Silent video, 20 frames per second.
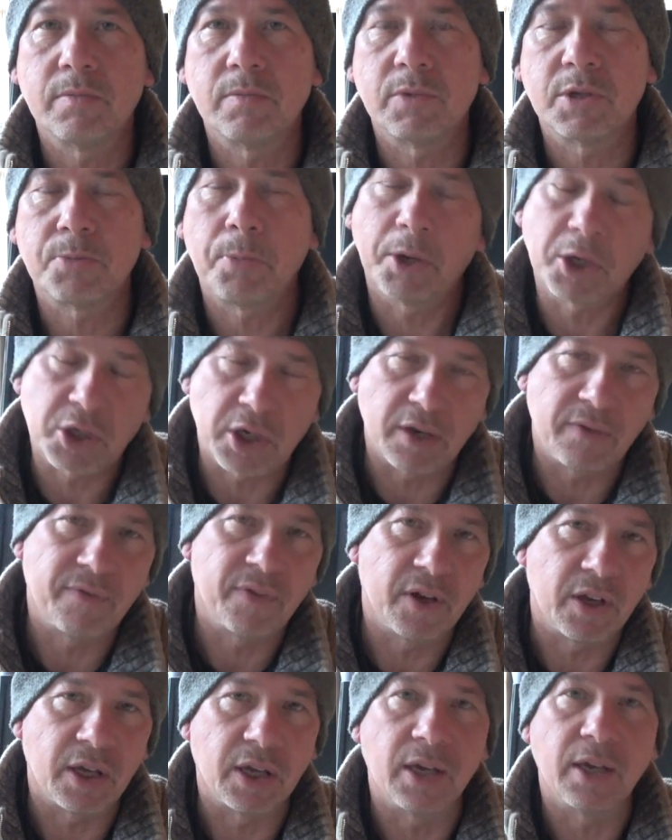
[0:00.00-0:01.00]
especially
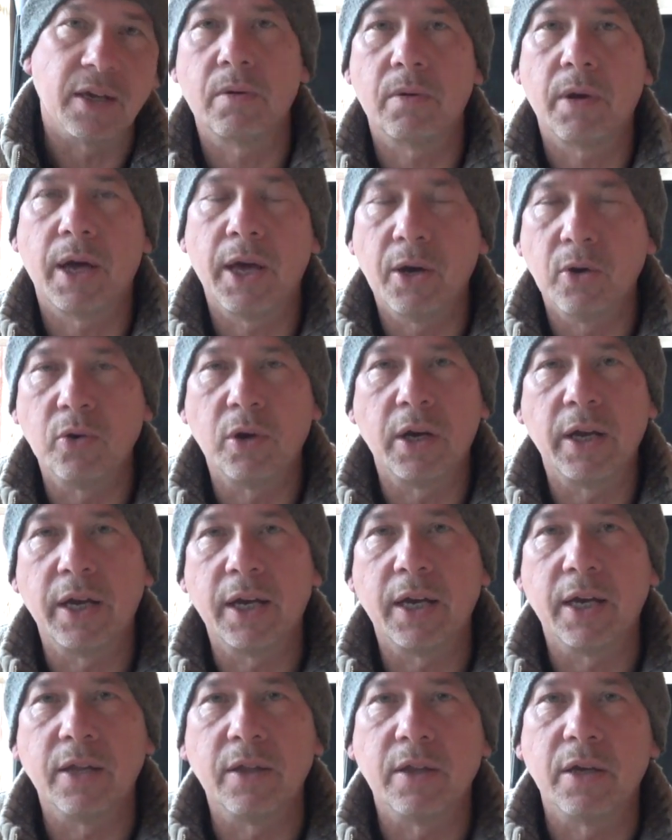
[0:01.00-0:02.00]
for the
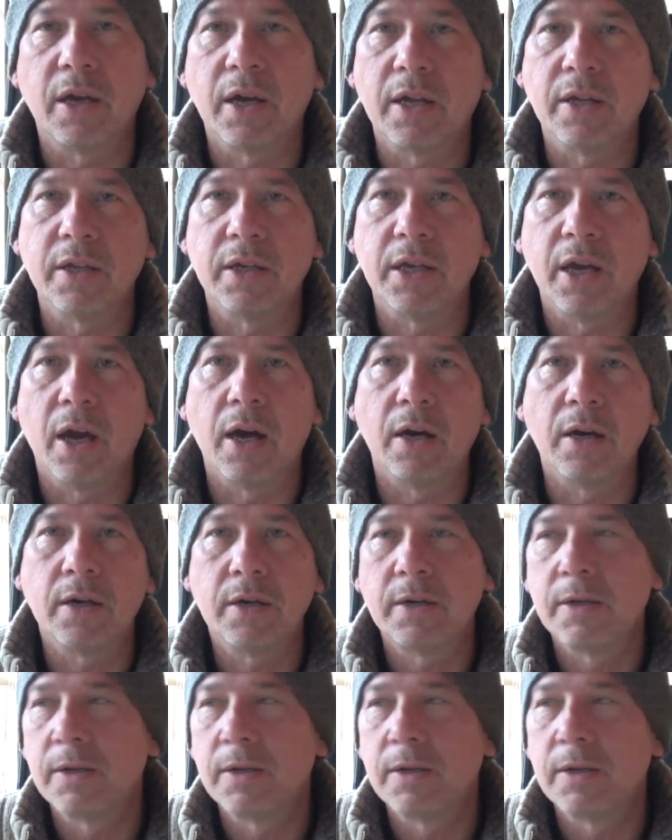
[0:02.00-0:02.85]
elderly and the young.